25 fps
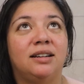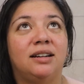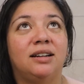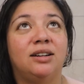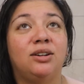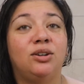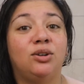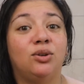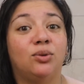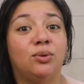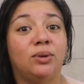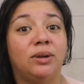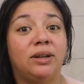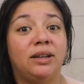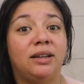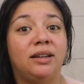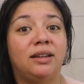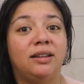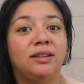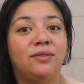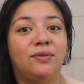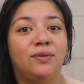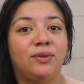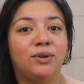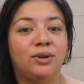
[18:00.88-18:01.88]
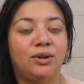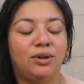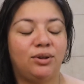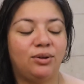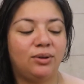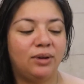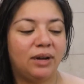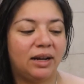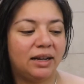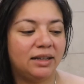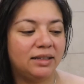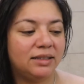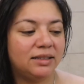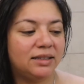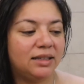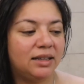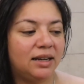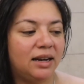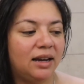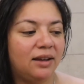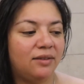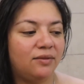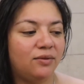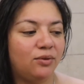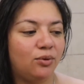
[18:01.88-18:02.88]
annoying for you guys that
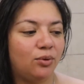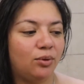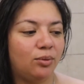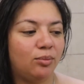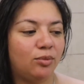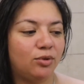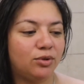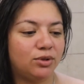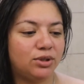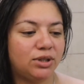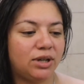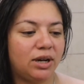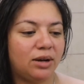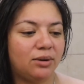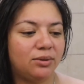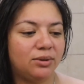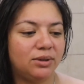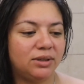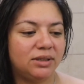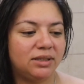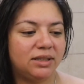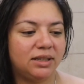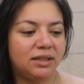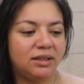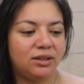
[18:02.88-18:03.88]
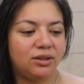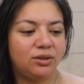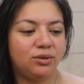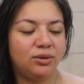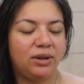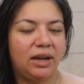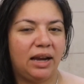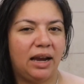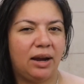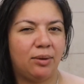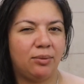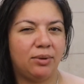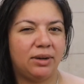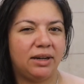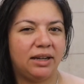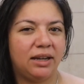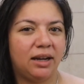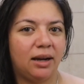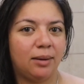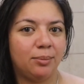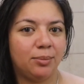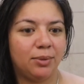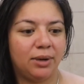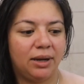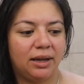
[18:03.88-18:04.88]
have normal showers, that you can't really
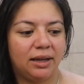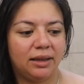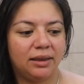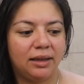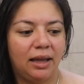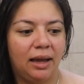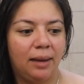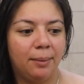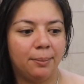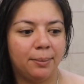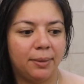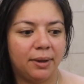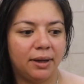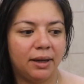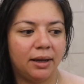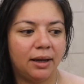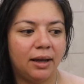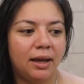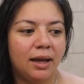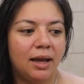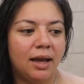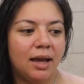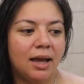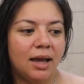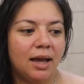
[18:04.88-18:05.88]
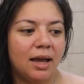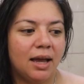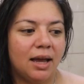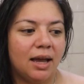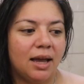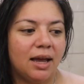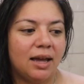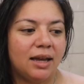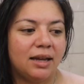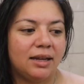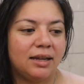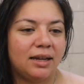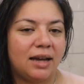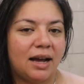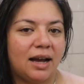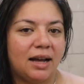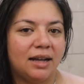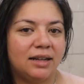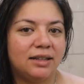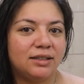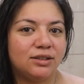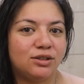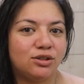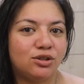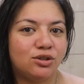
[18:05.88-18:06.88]
comprehend that, but yeah,
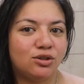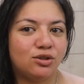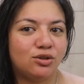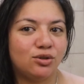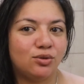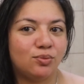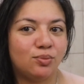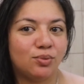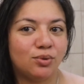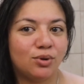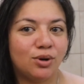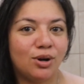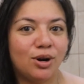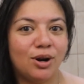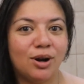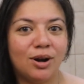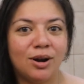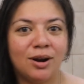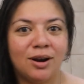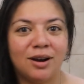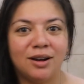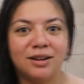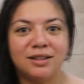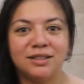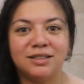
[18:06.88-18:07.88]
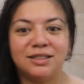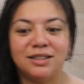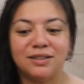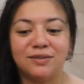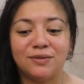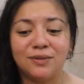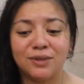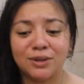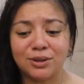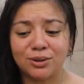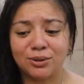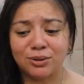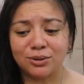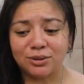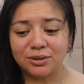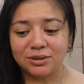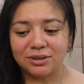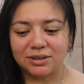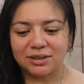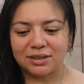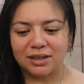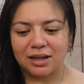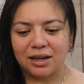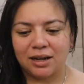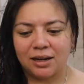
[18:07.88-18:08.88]
it's super
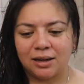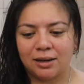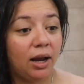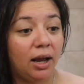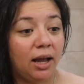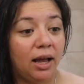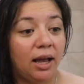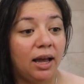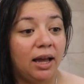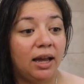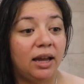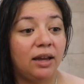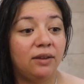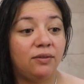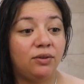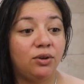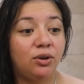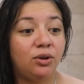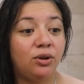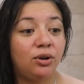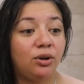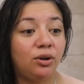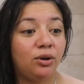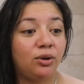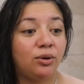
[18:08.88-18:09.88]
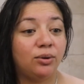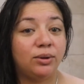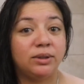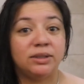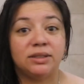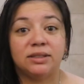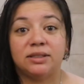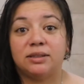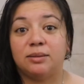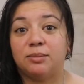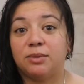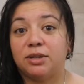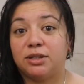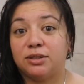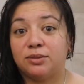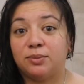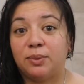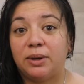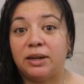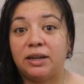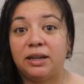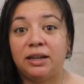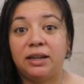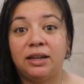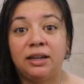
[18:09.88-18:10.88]
difficult. If you're going to somebody's
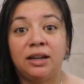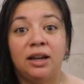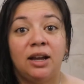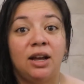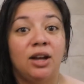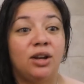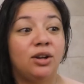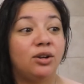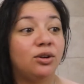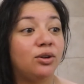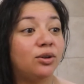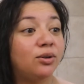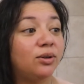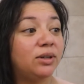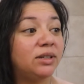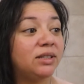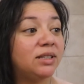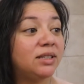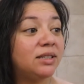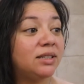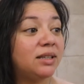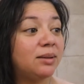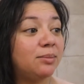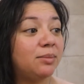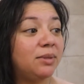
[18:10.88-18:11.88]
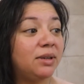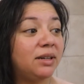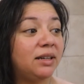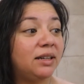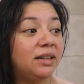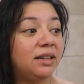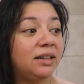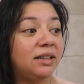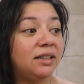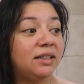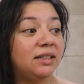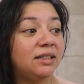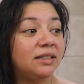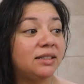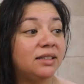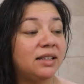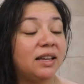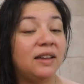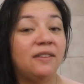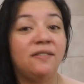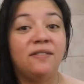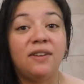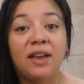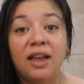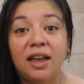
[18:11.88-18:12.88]
wedding, you're going to somebody's
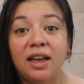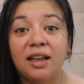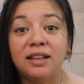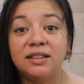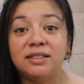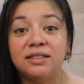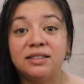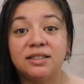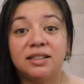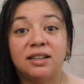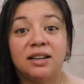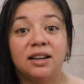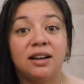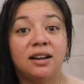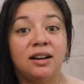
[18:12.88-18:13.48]
event,